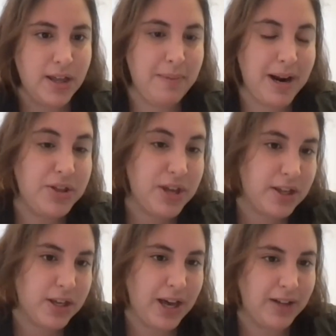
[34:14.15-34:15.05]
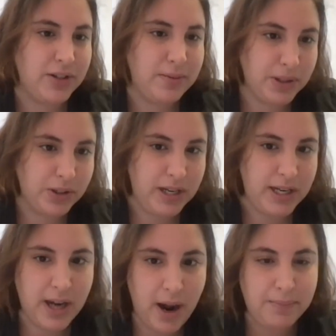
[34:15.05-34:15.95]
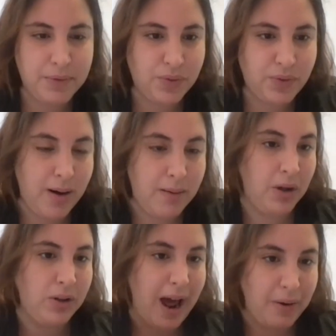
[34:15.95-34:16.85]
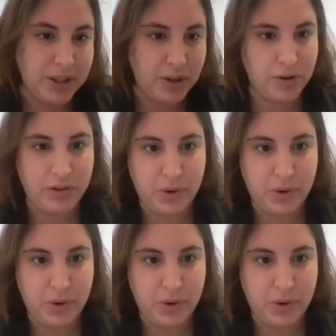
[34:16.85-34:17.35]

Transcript: They might think that that stability comes from allowing the North